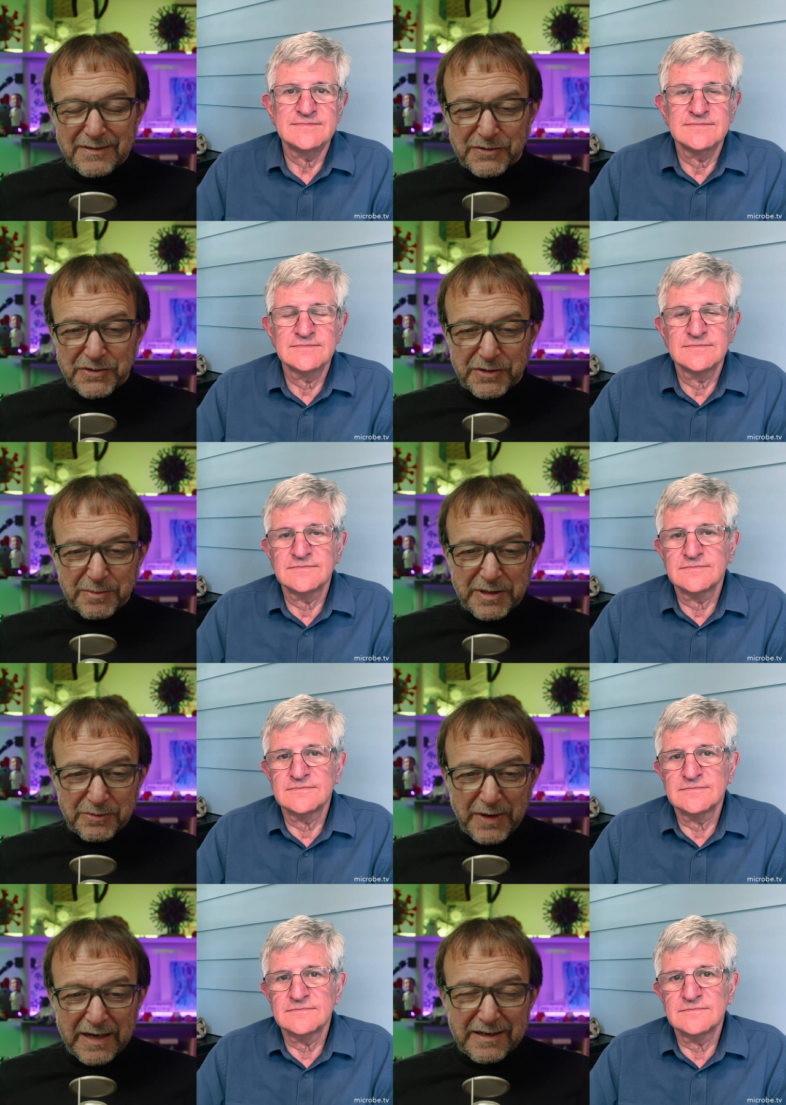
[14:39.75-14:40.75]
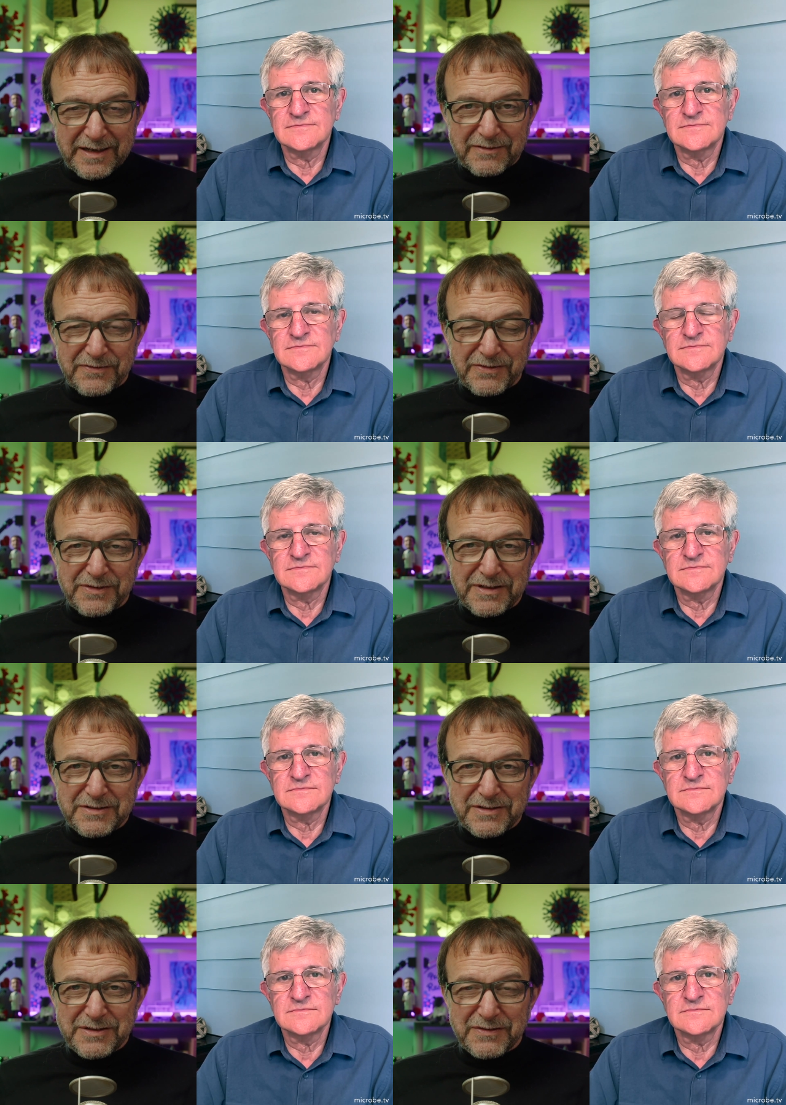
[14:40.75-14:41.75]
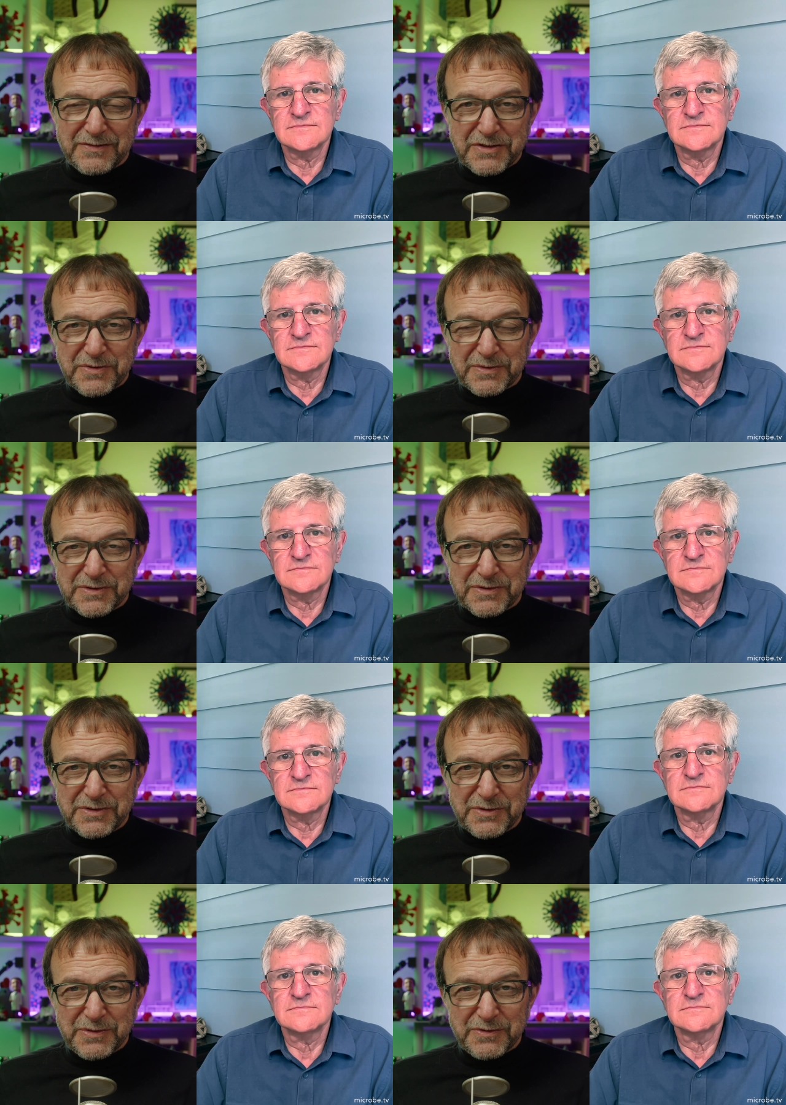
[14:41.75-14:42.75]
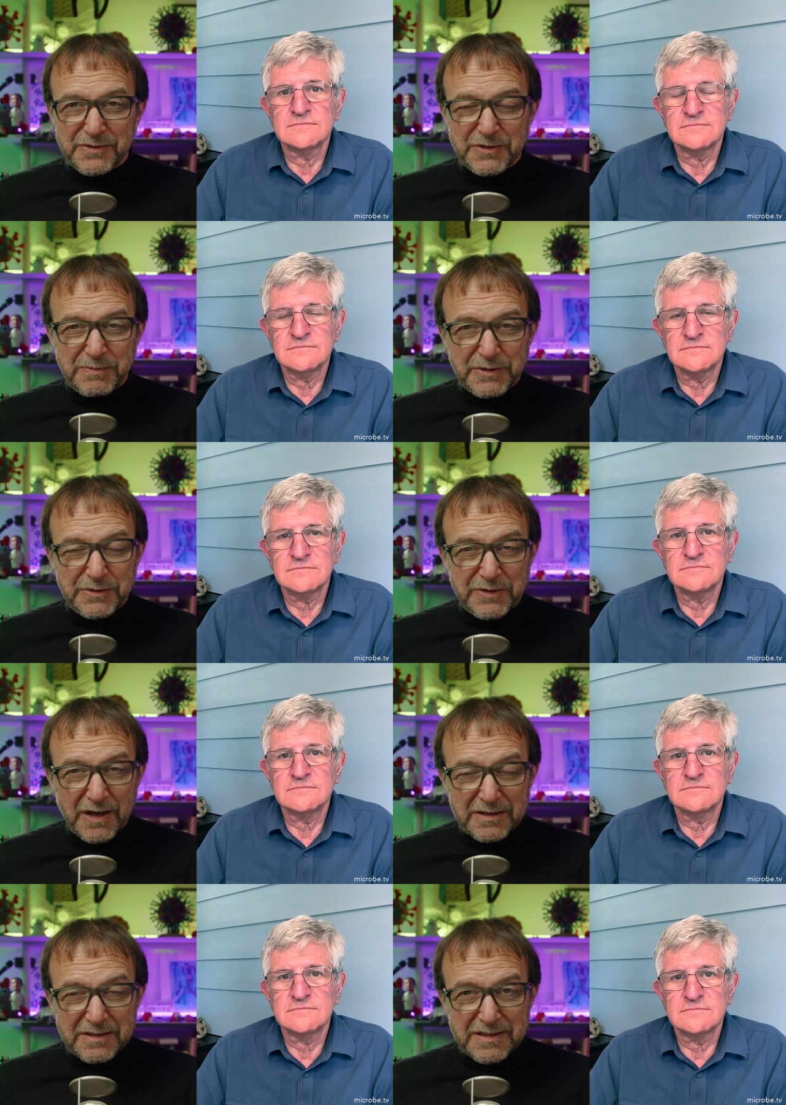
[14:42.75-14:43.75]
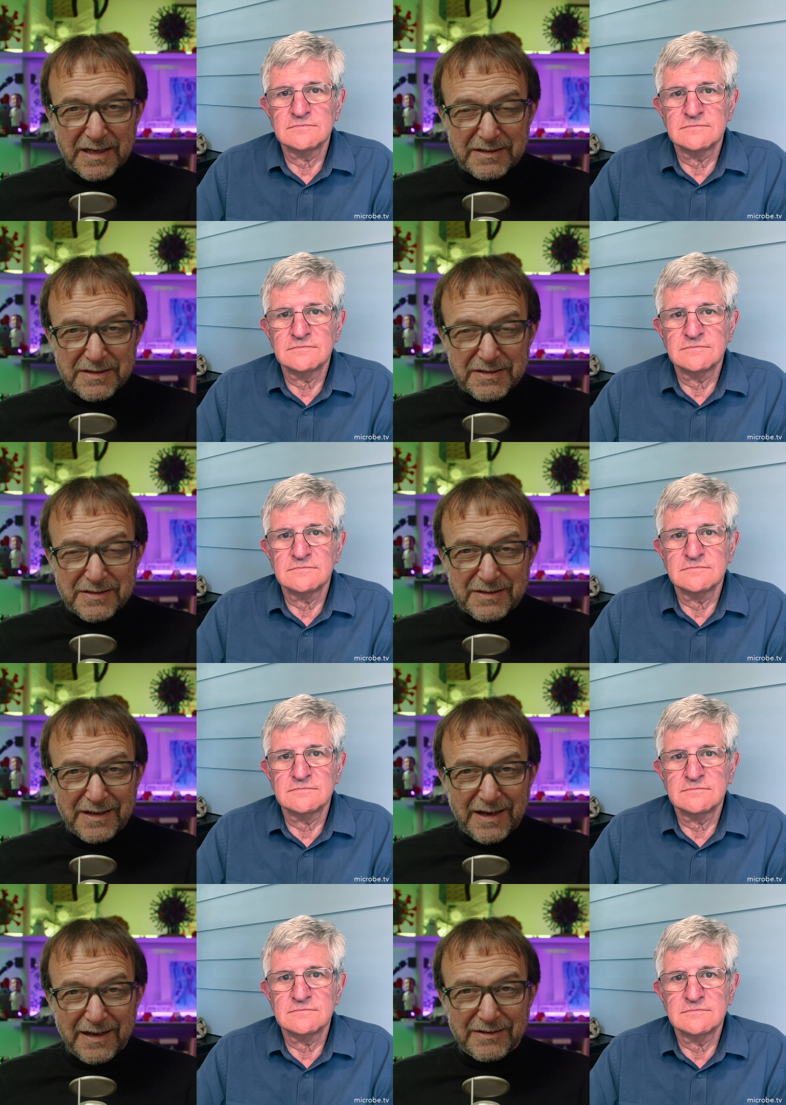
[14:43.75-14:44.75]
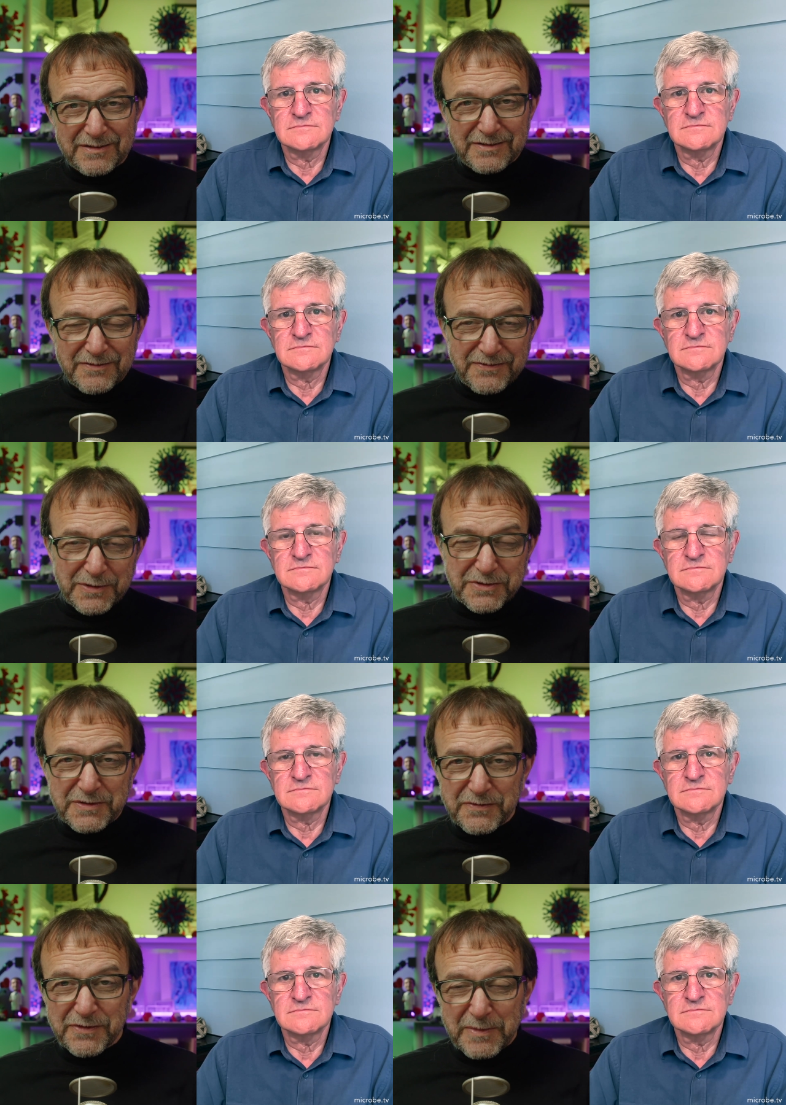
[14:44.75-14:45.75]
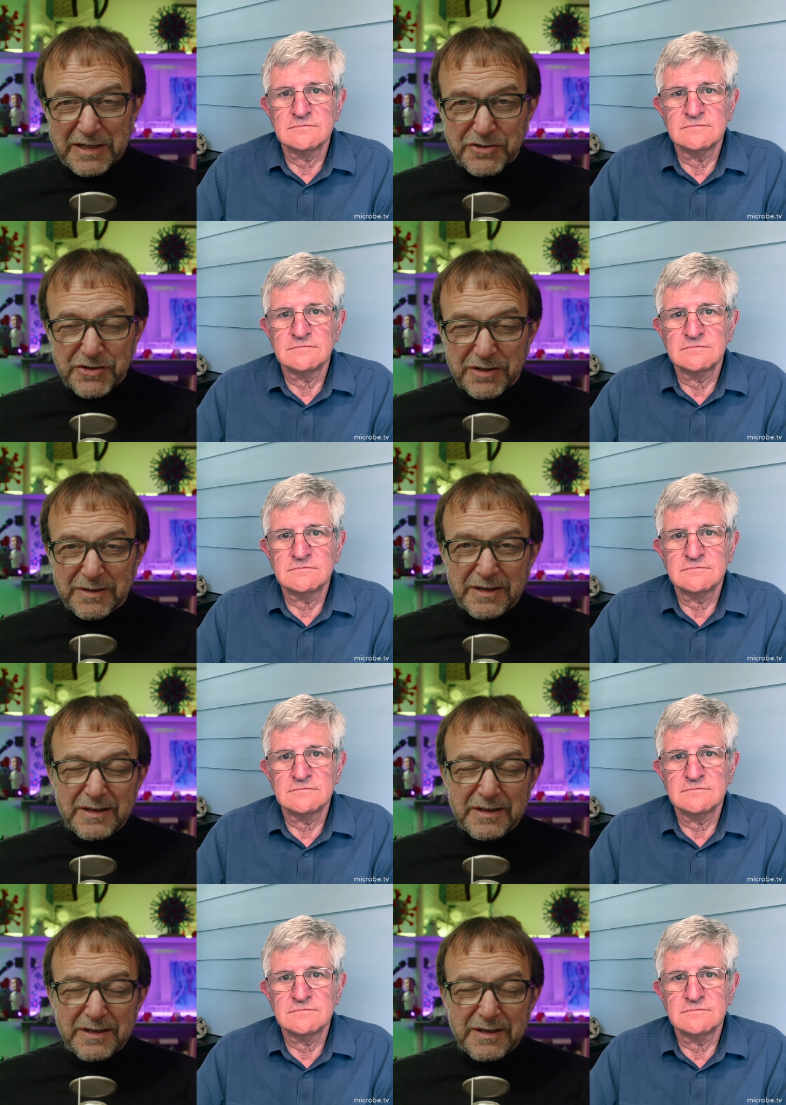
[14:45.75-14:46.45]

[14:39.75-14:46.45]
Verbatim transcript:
Speaker 1: there's going to be a reckoning for these individuals who spew nonsense and false information,